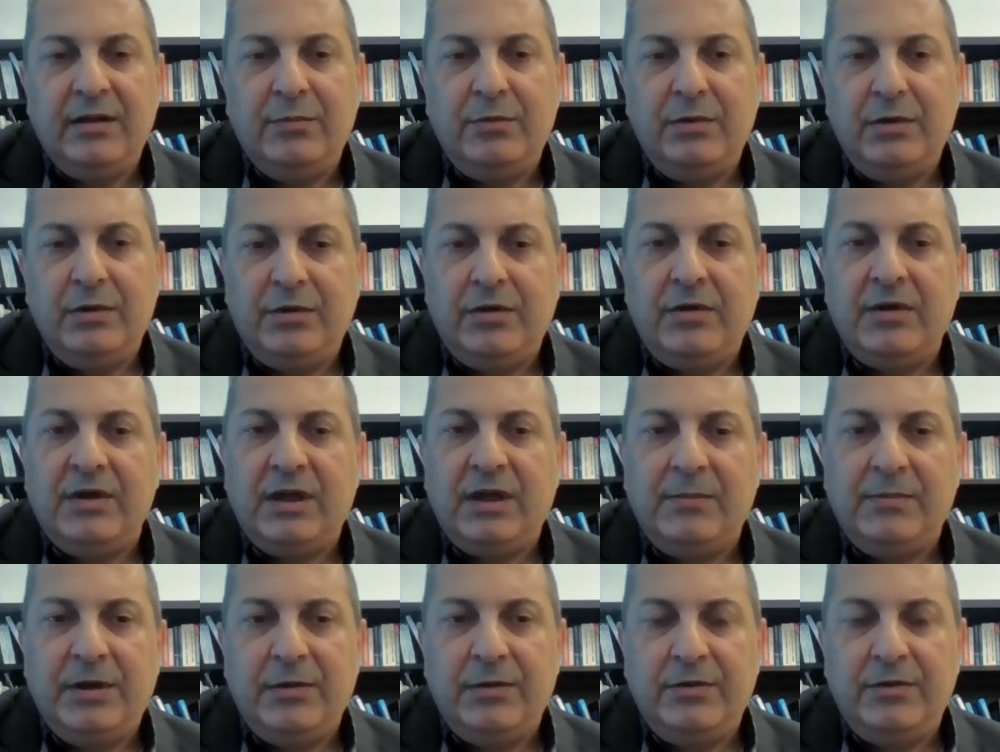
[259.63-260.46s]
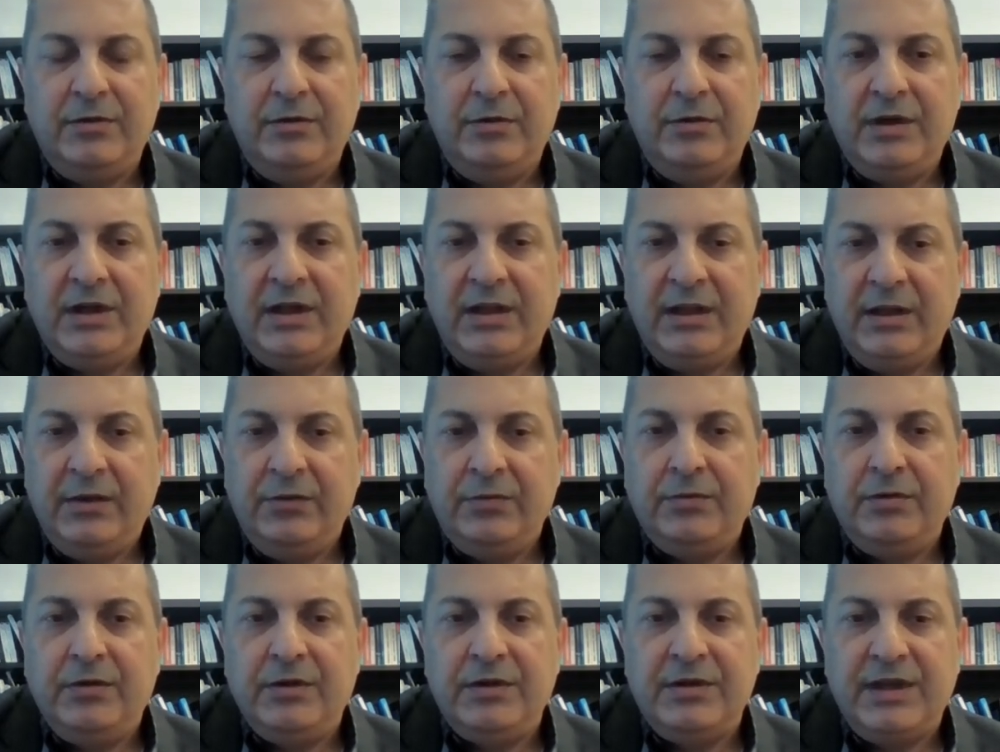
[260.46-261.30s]
We'll talk about neural
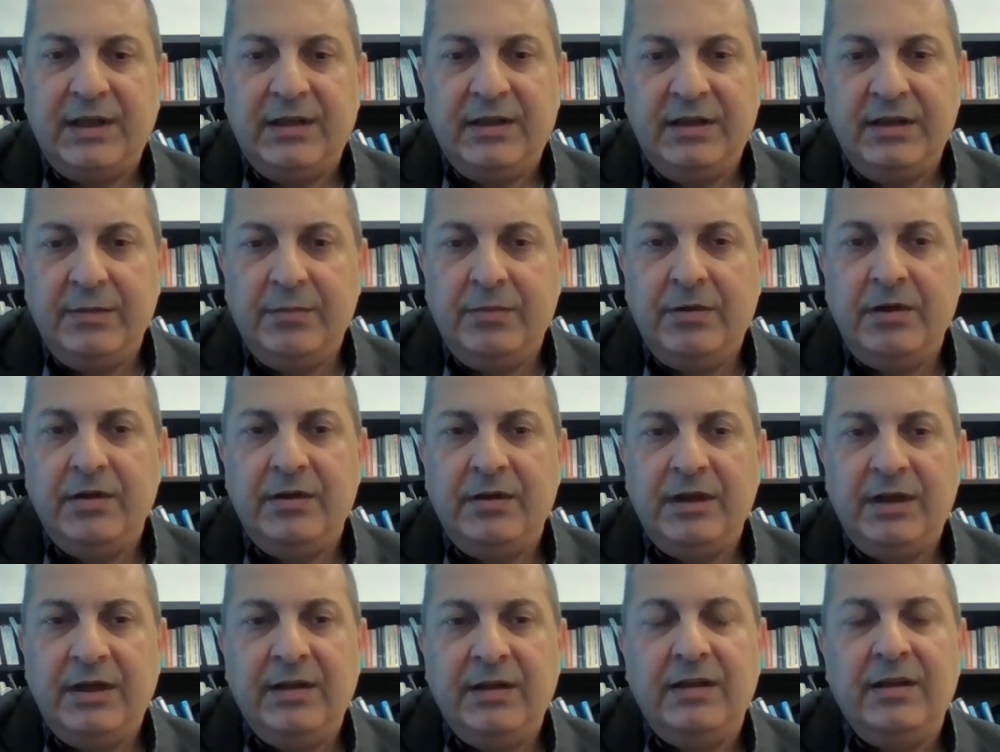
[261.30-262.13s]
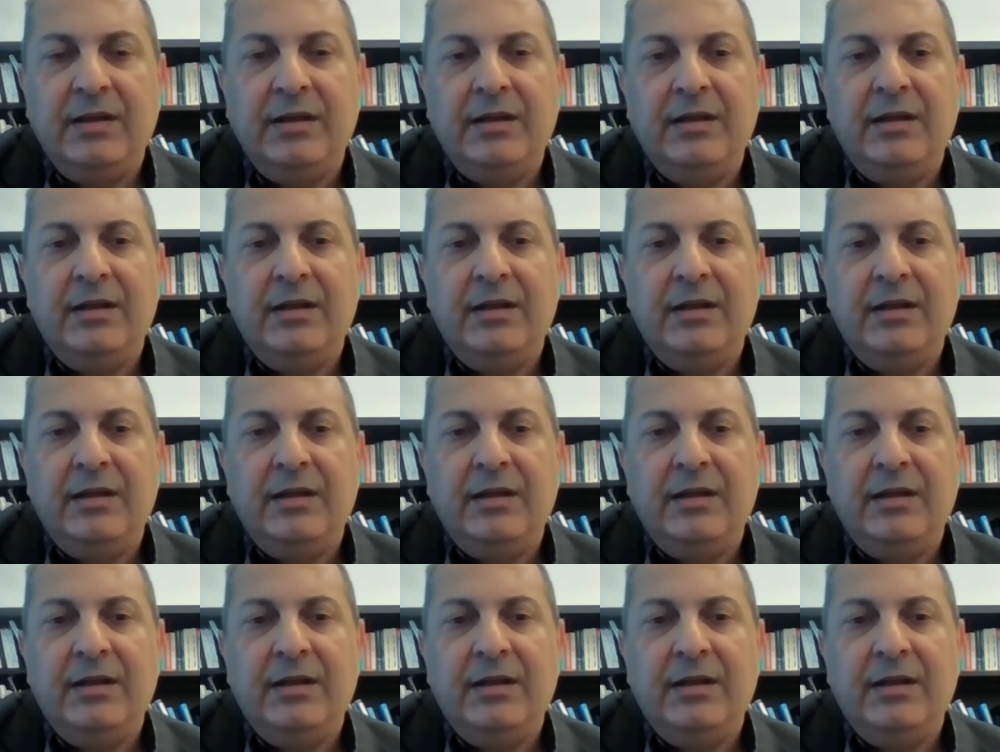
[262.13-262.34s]
networks and deep learning.